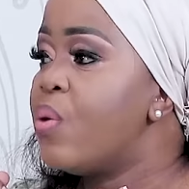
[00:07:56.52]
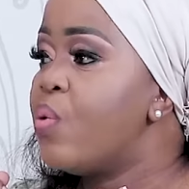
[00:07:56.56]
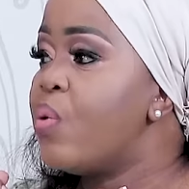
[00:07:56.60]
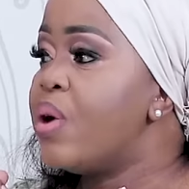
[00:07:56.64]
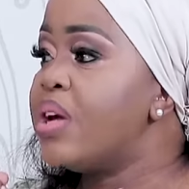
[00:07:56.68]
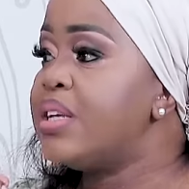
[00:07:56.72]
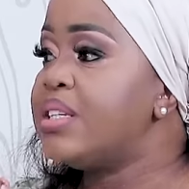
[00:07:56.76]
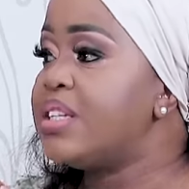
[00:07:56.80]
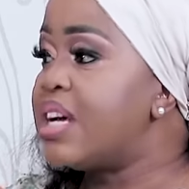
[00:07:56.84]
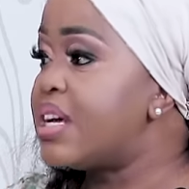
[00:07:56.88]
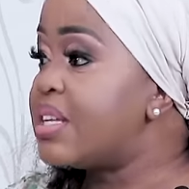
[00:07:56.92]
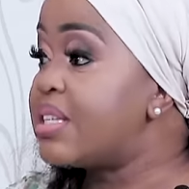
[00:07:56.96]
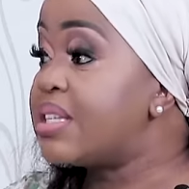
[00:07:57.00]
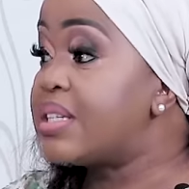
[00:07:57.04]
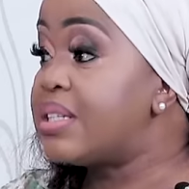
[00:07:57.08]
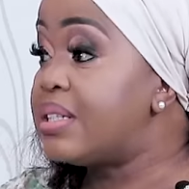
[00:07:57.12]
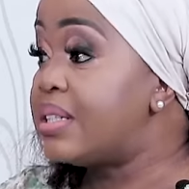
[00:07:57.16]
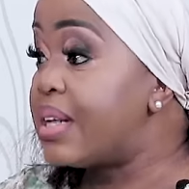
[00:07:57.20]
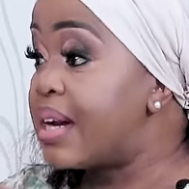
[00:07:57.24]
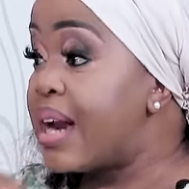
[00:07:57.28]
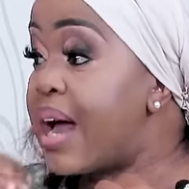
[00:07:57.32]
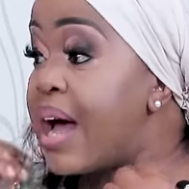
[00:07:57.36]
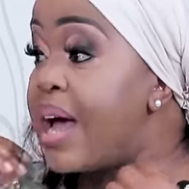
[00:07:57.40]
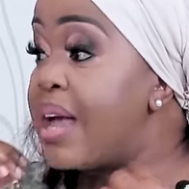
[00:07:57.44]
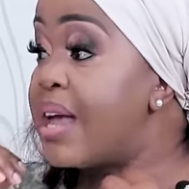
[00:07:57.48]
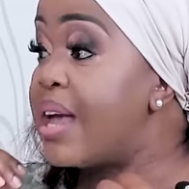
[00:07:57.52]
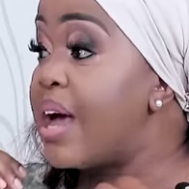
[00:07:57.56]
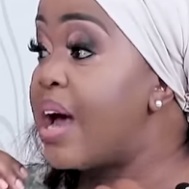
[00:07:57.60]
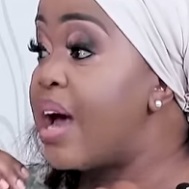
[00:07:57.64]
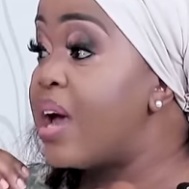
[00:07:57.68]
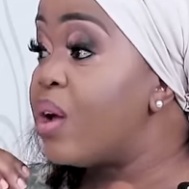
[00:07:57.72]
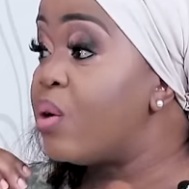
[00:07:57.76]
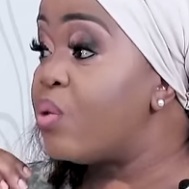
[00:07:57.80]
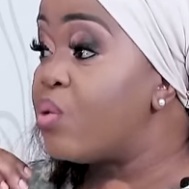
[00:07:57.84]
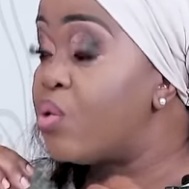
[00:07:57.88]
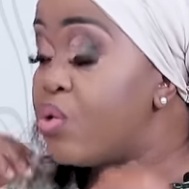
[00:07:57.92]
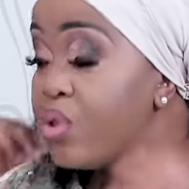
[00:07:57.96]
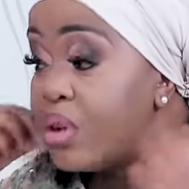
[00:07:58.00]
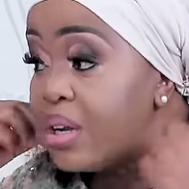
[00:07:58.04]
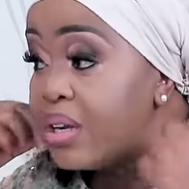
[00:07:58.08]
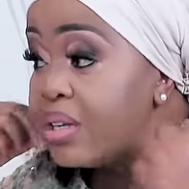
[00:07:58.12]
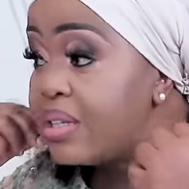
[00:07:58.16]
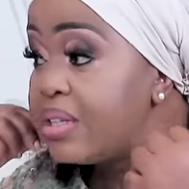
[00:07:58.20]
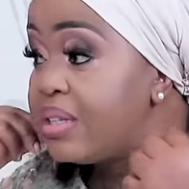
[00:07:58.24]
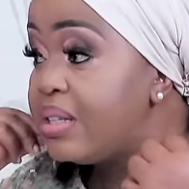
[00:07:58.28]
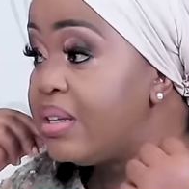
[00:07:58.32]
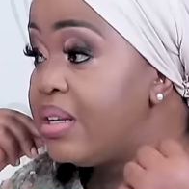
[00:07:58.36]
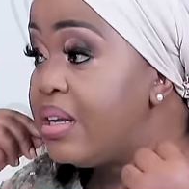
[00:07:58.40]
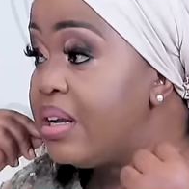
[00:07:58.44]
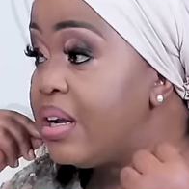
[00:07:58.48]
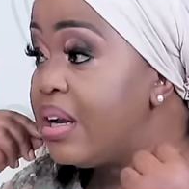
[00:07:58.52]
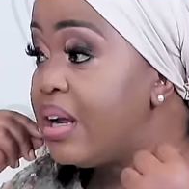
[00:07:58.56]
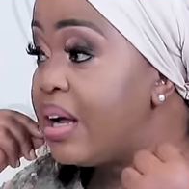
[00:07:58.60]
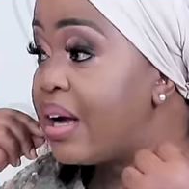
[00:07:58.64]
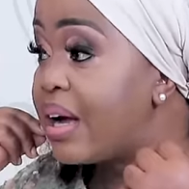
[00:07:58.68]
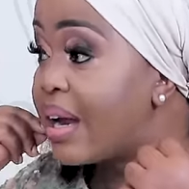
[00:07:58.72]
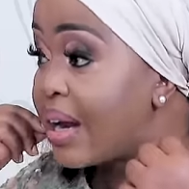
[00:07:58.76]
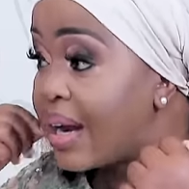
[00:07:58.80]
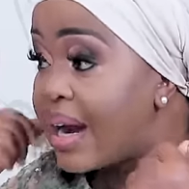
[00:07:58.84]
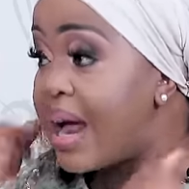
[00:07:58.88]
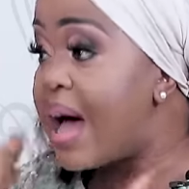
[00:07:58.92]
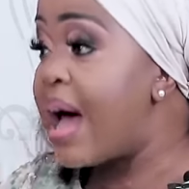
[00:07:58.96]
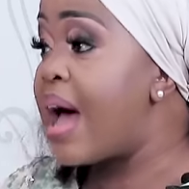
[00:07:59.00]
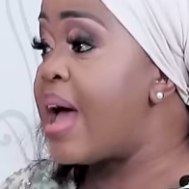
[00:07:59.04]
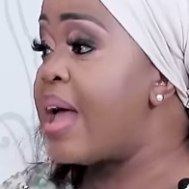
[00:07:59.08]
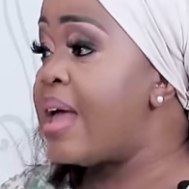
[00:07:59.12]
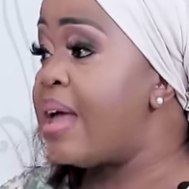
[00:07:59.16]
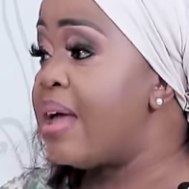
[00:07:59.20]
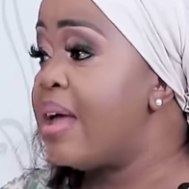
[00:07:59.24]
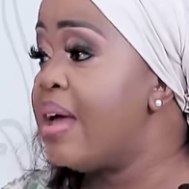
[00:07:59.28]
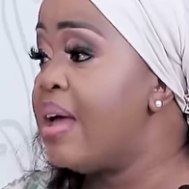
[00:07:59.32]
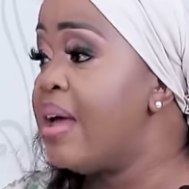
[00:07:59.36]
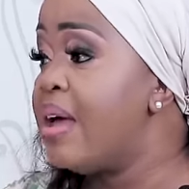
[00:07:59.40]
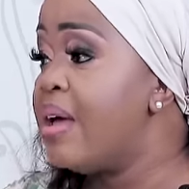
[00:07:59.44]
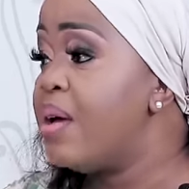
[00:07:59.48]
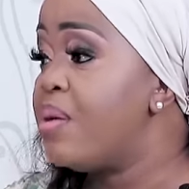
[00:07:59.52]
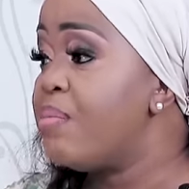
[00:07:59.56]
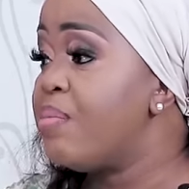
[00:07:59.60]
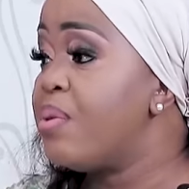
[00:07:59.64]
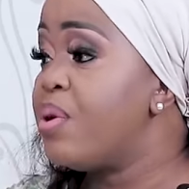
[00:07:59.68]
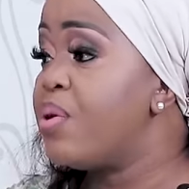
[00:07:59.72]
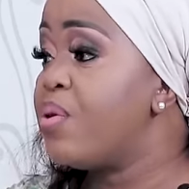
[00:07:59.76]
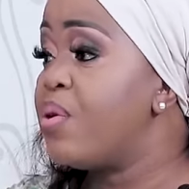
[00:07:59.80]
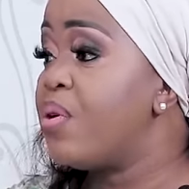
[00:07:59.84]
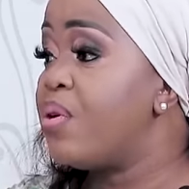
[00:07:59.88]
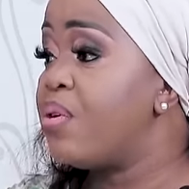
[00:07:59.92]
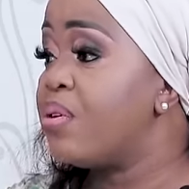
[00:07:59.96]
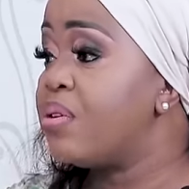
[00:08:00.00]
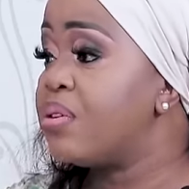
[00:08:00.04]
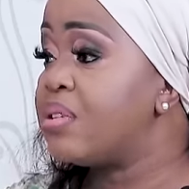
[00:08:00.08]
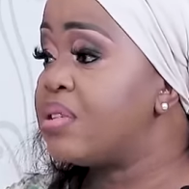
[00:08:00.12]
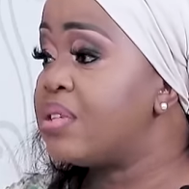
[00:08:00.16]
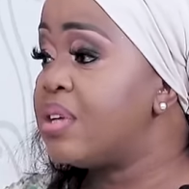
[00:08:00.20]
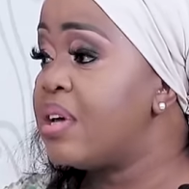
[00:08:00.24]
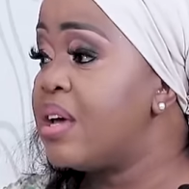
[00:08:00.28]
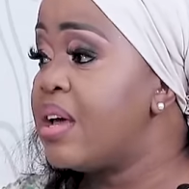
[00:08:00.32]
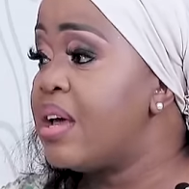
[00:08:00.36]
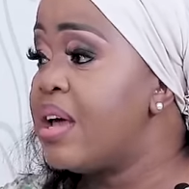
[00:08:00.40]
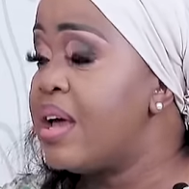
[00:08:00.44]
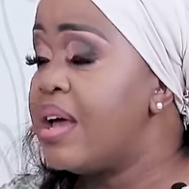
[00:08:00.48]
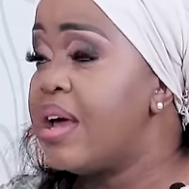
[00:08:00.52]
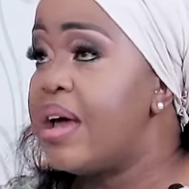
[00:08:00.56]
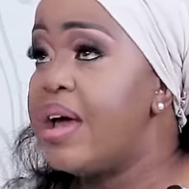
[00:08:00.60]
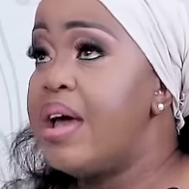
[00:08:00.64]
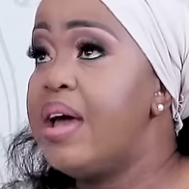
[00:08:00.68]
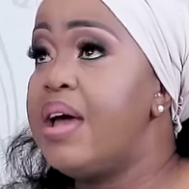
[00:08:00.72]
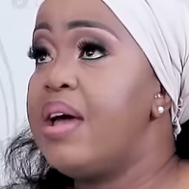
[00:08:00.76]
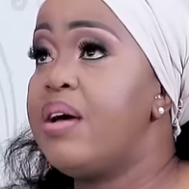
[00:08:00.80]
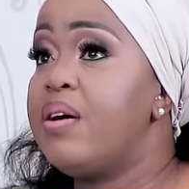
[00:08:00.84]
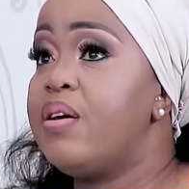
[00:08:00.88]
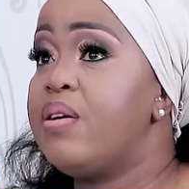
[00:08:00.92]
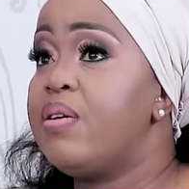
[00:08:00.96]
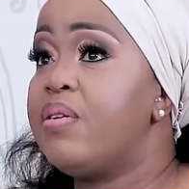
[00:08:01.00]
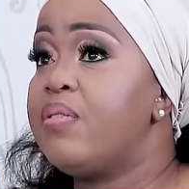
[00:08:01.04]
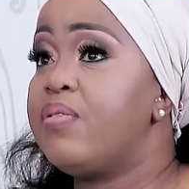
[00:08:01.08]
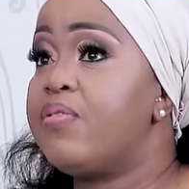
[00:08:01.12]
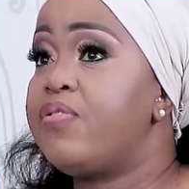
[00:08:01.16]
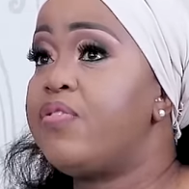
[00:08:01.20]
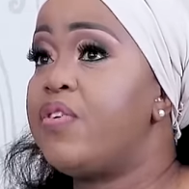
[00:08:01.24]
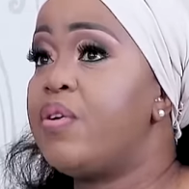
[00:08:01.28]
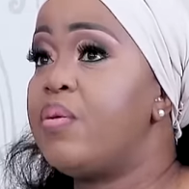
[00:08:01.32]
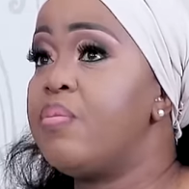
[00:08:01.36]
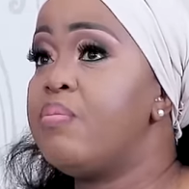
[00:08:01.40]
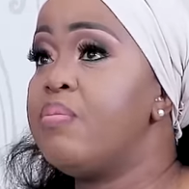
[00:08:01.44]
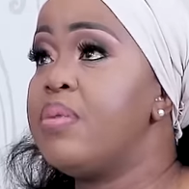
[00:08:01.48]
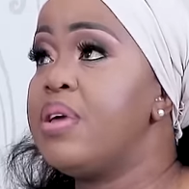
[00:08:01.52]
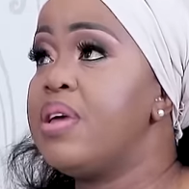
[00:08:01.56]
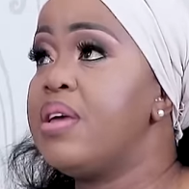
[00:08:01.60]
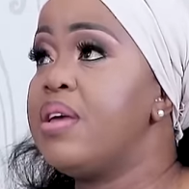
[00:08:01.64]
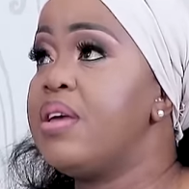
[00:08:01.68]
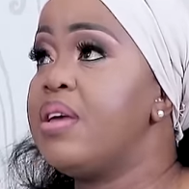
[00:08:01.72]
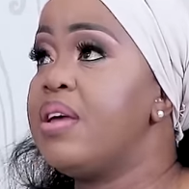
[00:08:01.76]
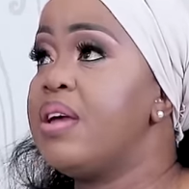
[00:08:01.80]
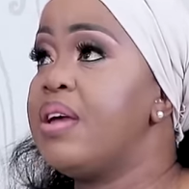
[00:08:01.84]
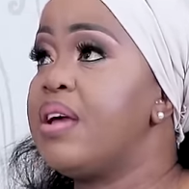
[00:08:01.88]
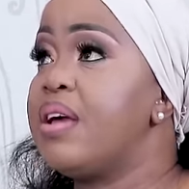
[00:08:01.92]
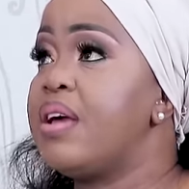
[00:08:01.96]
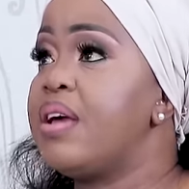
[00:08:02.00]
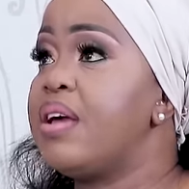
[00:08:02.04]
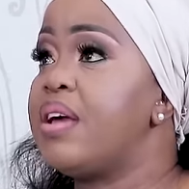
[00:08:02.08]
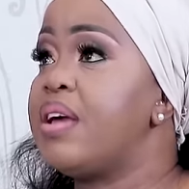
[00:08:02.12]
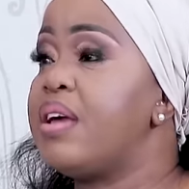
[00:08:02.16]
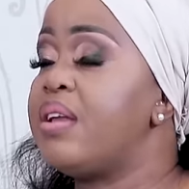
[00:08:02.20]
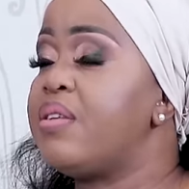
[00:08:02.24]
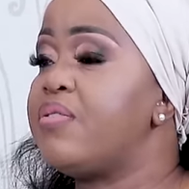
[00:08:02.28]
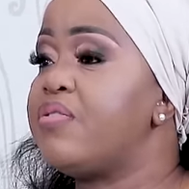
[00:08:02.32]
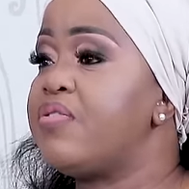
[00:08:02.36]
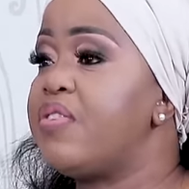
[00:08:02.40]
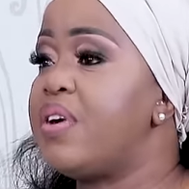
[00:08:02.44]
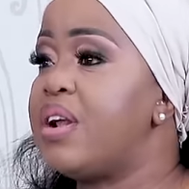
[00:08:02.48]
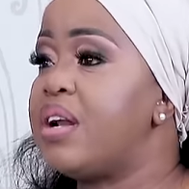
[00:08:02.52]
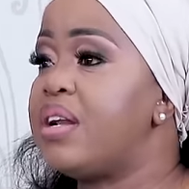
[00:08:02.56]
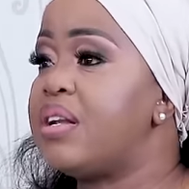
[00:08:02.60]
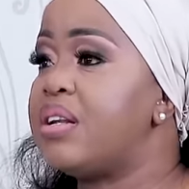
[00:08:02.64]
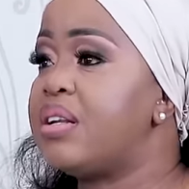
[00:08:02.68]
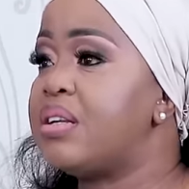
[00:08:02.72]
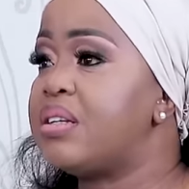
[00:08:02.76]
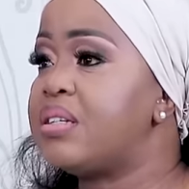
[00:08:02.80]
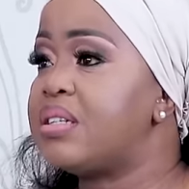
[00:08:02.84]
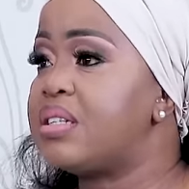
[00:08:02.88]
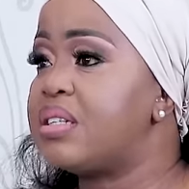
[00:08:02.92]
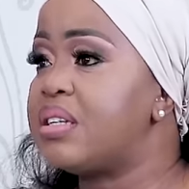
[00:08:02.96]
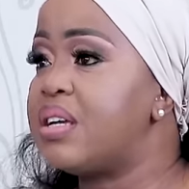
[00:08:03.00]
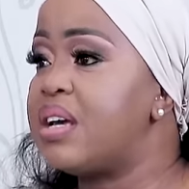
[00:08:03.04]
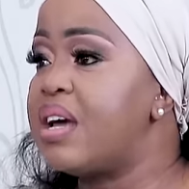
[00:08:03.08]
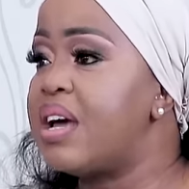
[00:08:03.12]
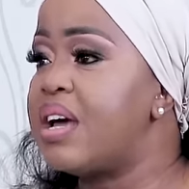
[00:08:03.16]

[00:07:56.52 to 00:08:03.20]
were just dry. I couldn't cry because for me, it felt